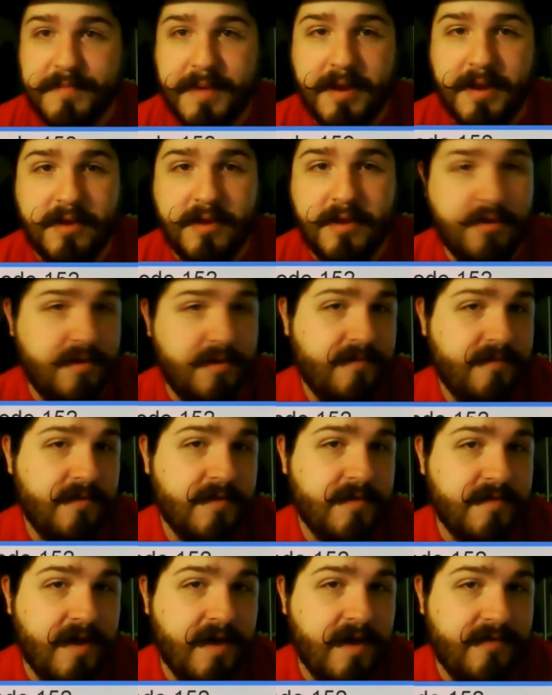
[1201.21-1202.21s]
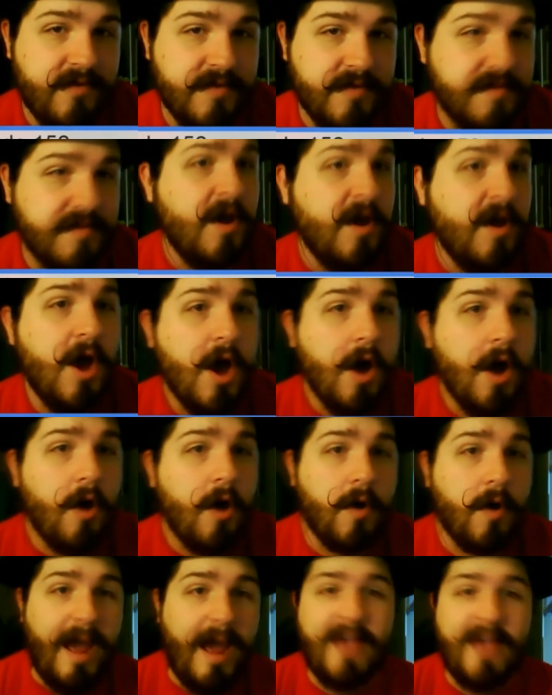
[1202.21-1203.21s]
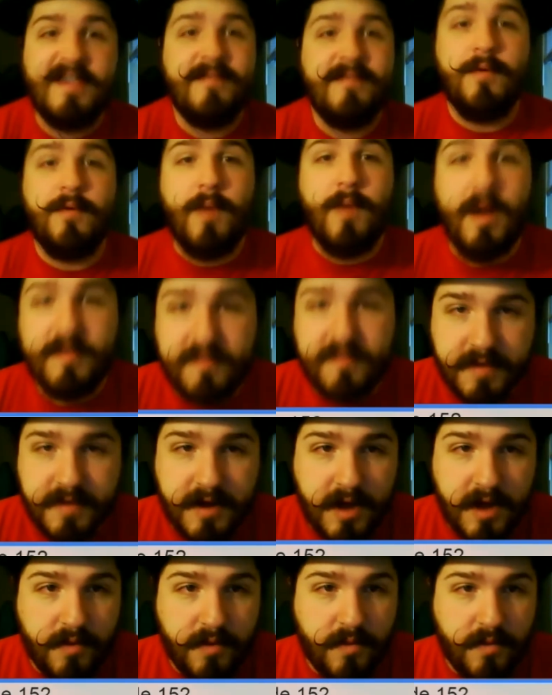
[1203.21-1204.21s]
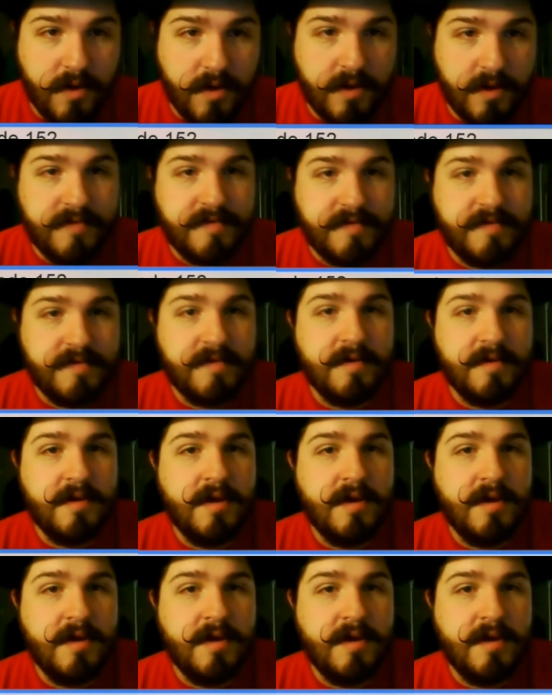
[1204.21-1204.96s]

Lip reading: Wars expanded universe novels or has even watched the Clone Wars.